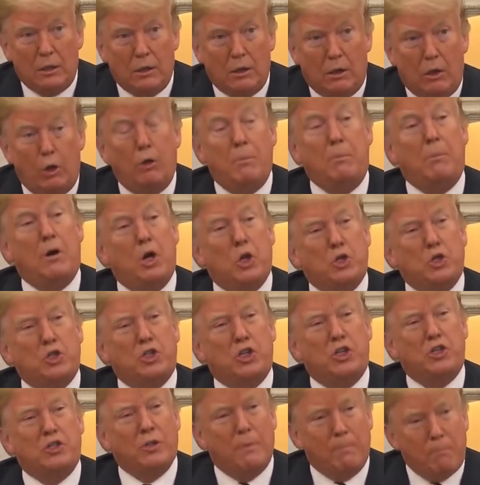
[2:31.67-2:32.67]

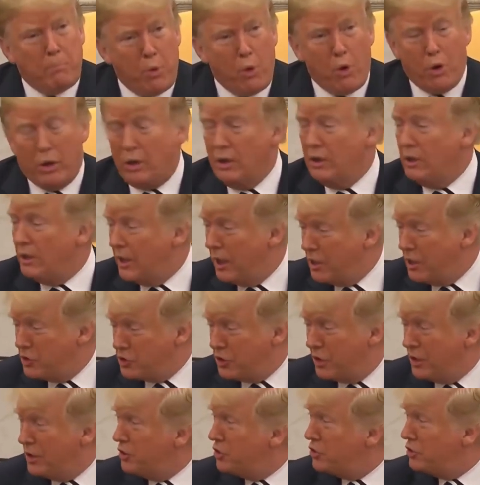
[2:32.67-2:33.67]
almost as important
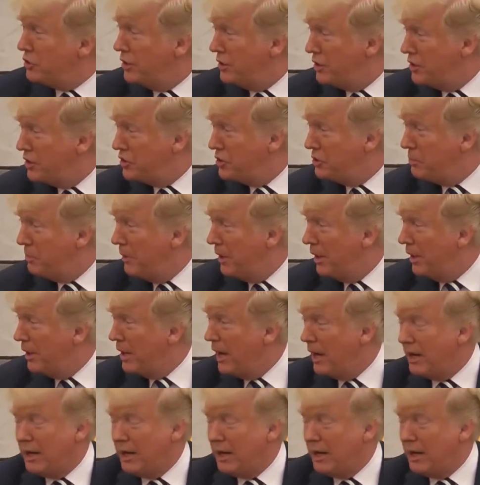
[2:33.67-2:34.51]
as it is to this man.